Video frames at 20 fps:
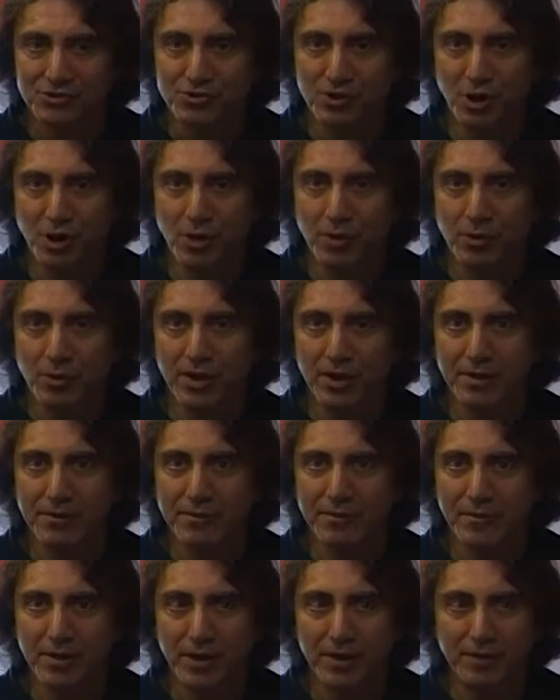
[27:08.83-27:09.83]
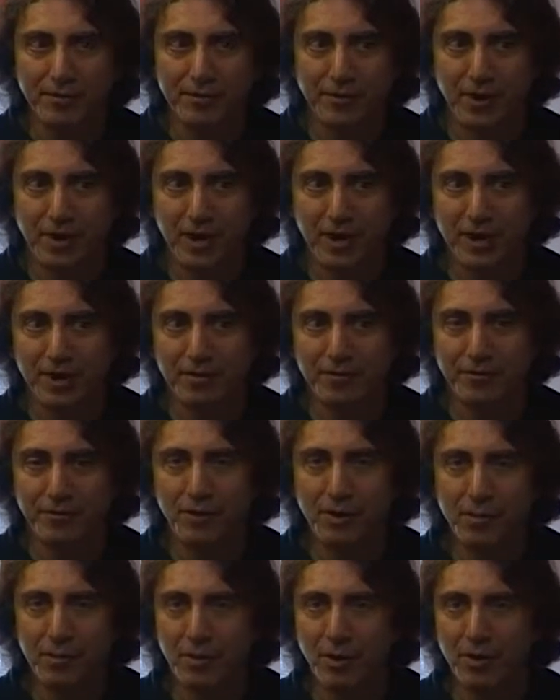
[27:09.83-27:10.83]
So if if a
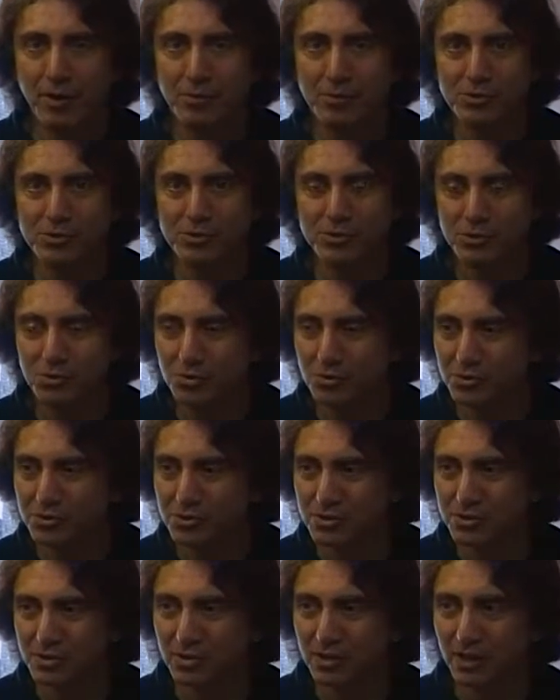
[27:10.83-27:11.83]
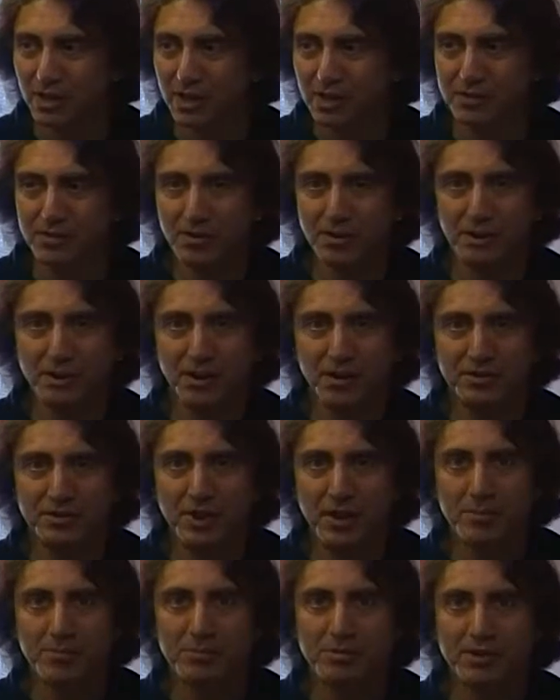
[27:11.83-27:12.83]
female masseuse get, uh,
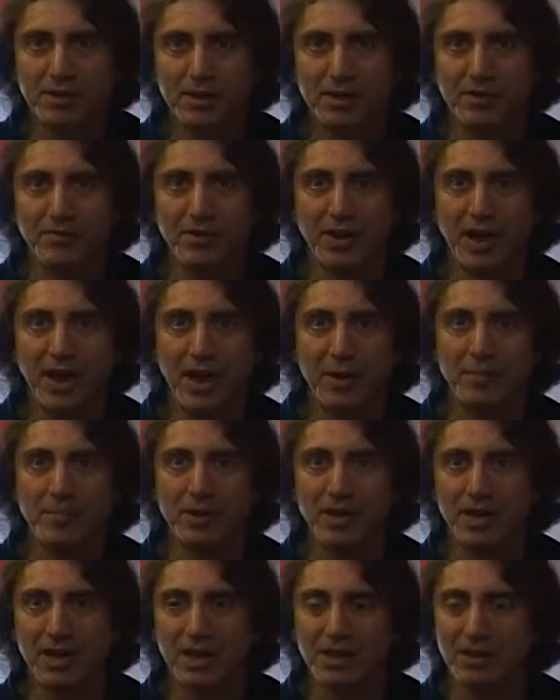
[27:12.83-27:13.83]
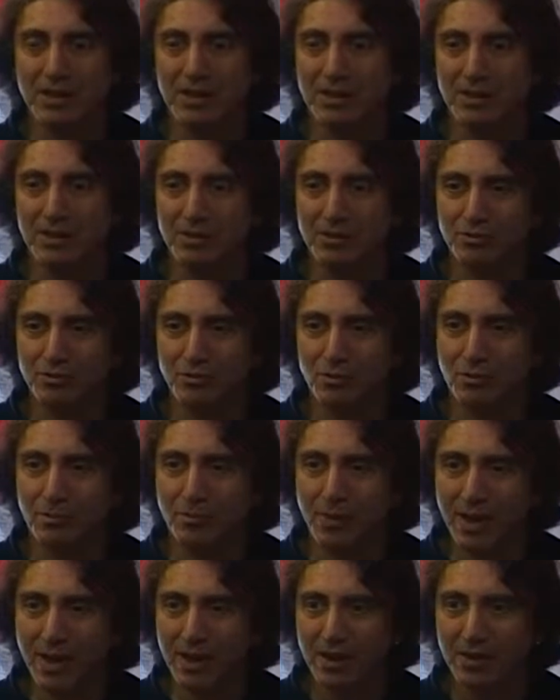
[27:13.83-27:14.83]
attempts to give a happy ending to
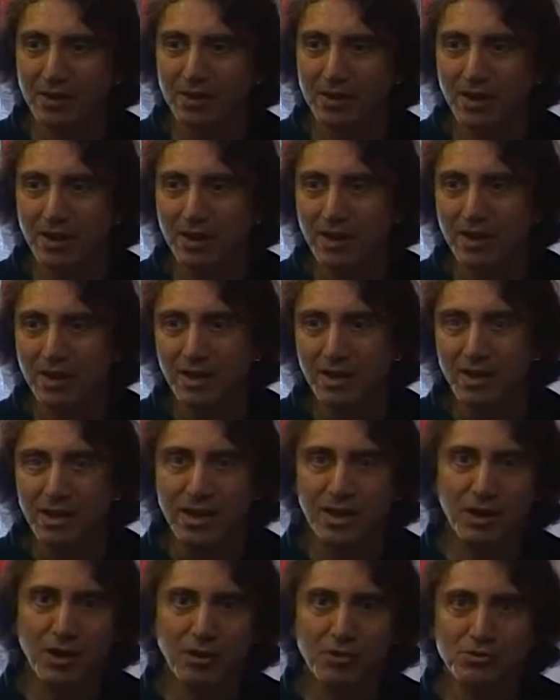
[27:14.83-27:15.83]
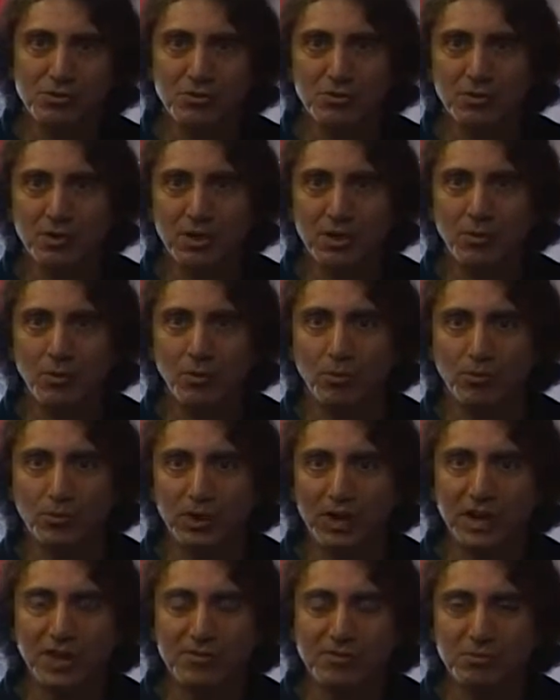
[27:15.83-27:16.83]
a male, he goes he
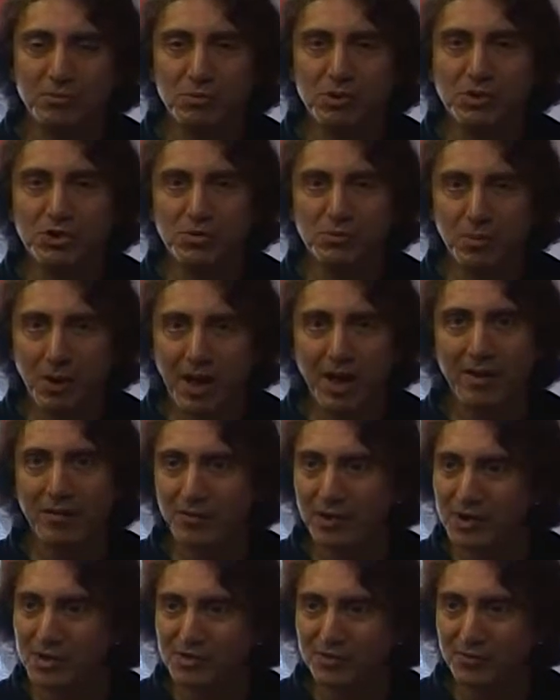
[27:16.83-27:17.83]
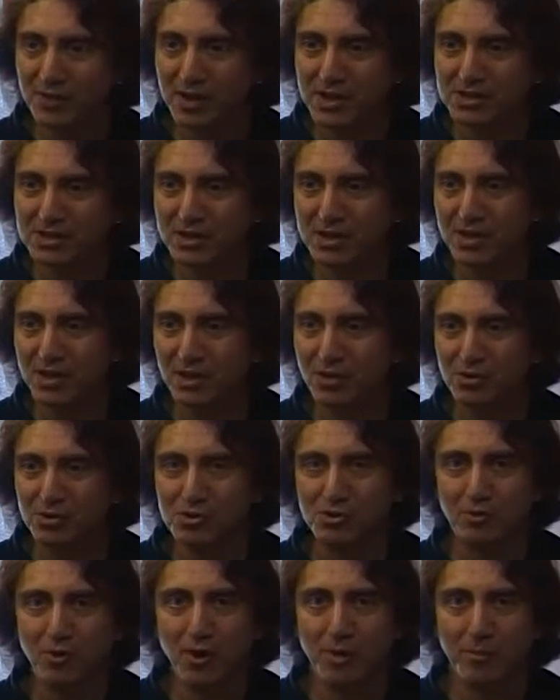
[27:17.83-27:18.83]
leaves with a smile on his face and he
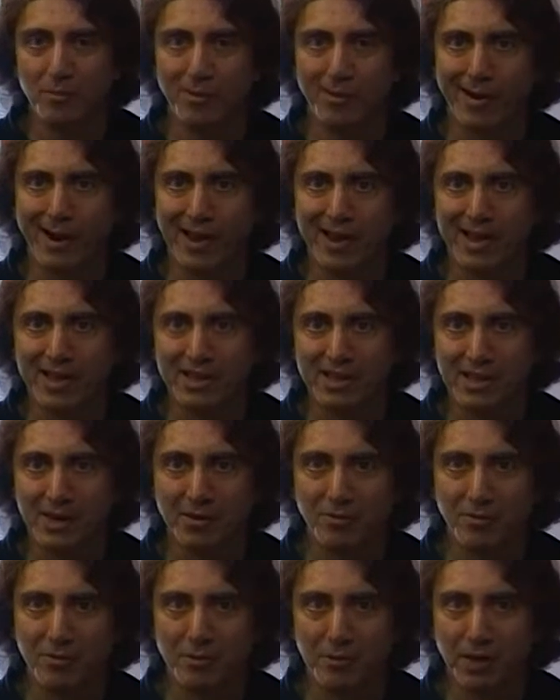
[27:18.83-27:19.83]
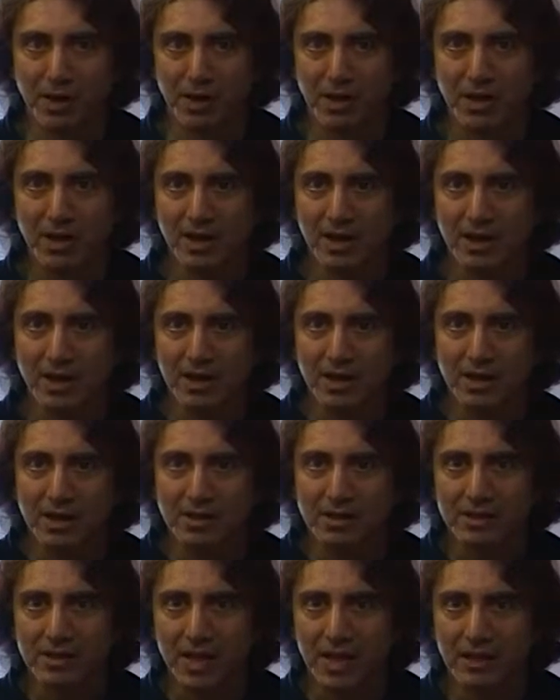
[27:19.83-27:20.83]
goes around bragging to everybody
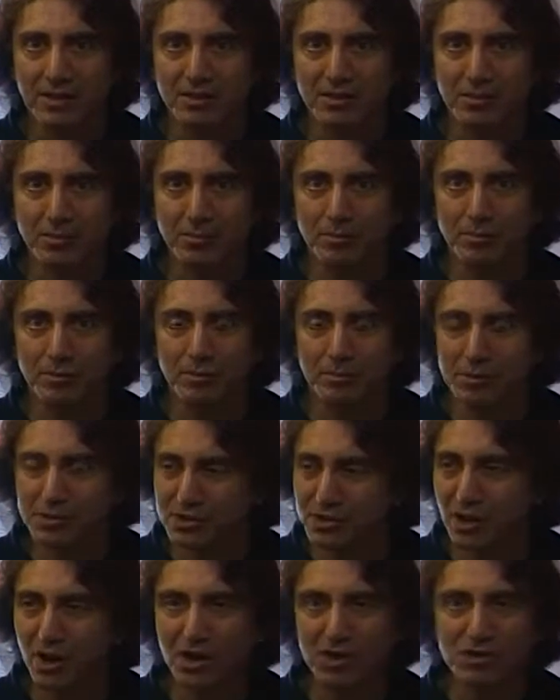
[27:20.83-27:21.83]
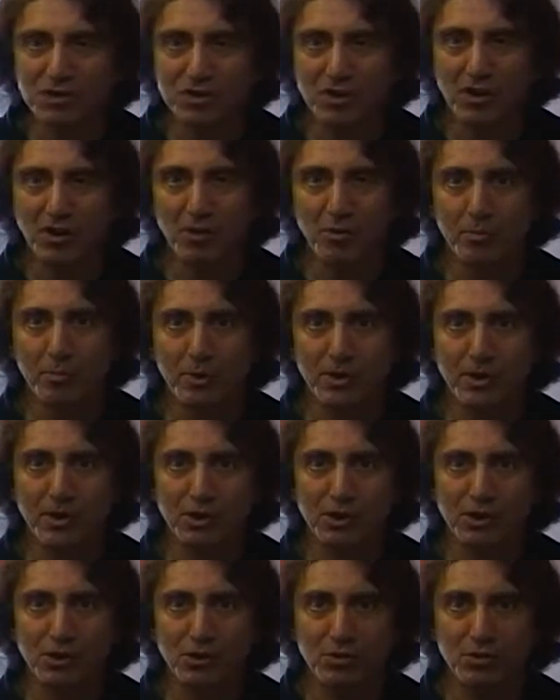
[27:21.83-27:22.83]
that the the massage
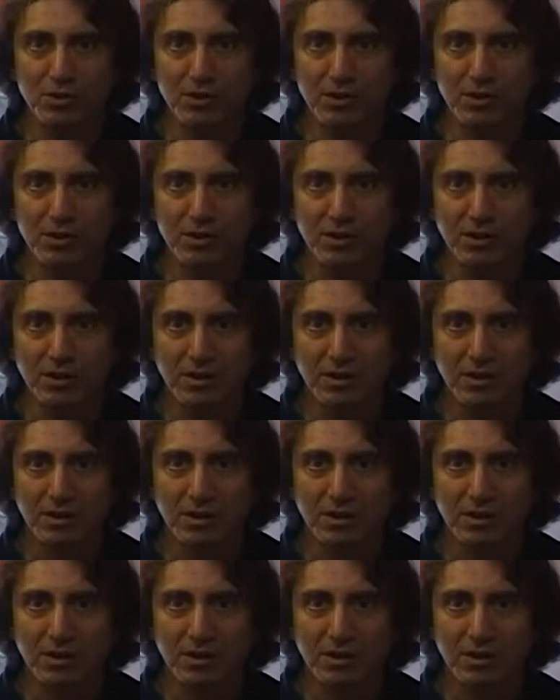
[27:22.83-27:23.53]
therapy included